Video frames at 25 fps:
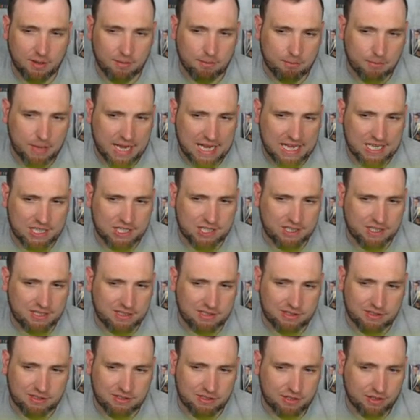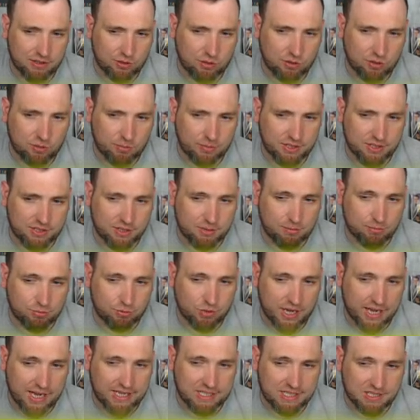Magic is a little bit
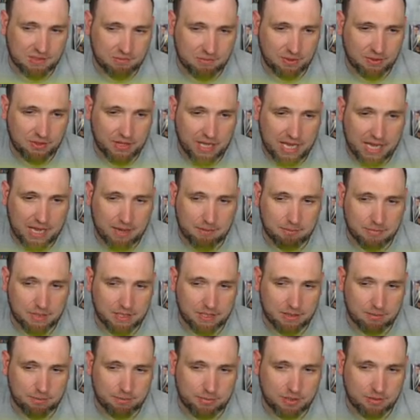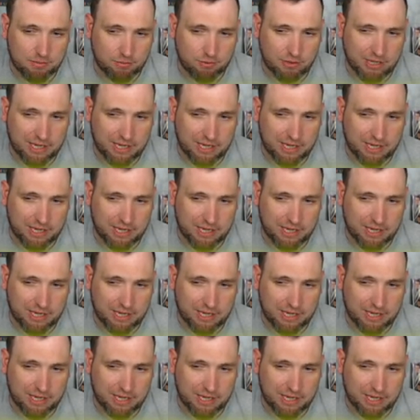surprising with that many people,